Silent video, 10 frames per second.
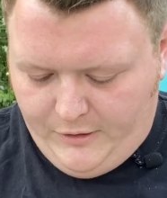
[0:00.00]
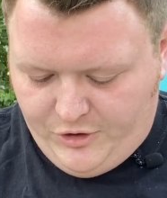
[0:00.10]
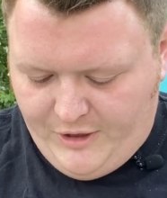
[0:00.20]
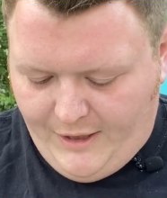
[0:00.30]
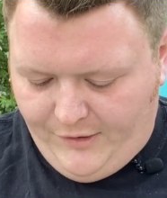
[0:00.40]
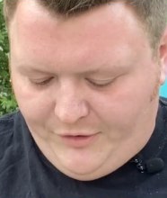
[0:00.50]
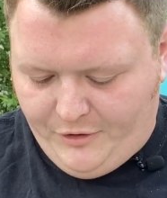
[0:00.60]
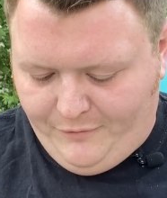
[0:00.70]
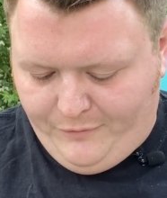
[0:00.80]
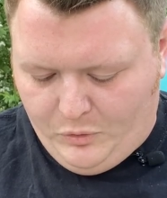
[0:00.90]
she had
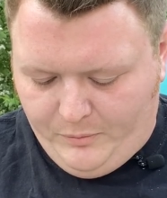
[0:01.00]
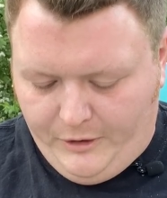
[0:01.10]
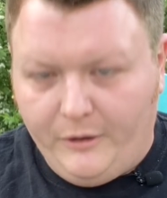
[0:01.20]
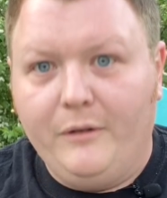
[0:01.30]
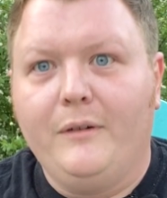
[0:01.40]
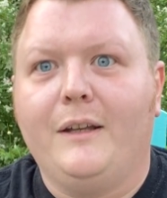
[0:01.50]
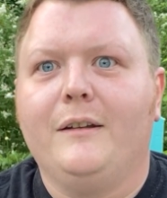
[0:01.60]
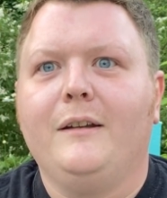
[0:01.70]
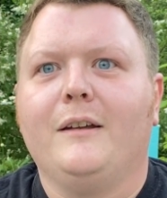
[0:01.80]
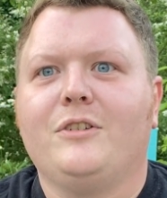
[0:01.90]
something for me,
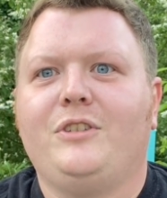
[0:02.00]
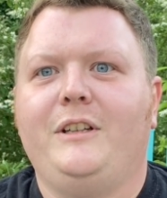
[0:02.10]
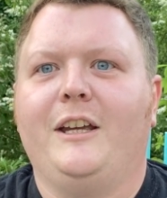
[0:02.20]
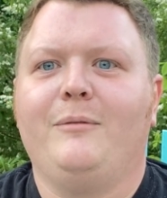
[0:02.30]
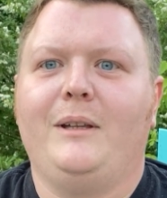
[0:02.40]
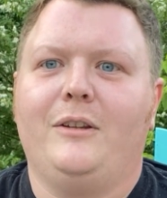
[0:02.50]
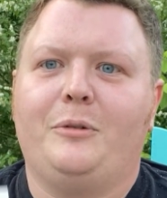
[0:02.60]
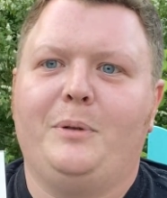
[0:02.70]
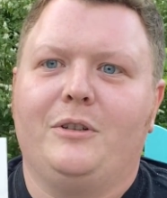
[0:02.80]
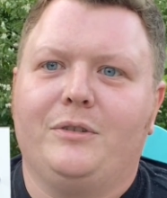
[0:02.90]
and she gave me this
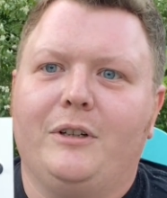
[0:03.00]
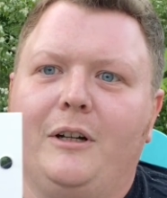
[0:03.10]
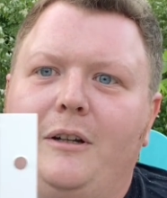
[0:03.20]
picture.